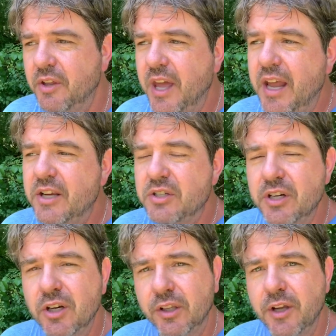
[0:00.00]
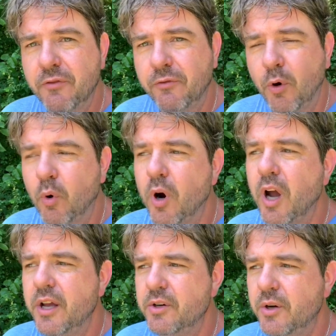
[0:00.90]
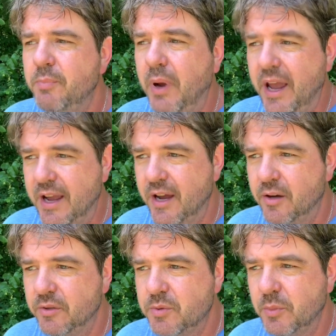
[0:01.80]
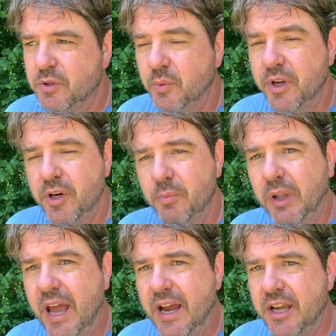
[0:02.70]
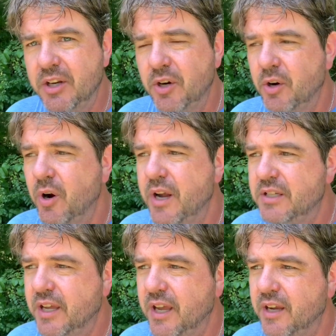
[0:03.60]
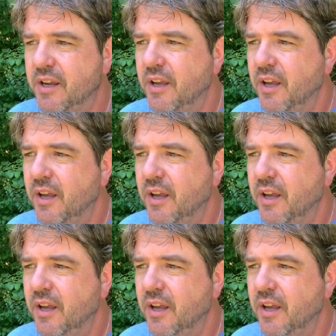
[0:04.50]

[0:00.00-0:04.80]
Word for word: That is nearly 400 pounds between your black and your gray tank.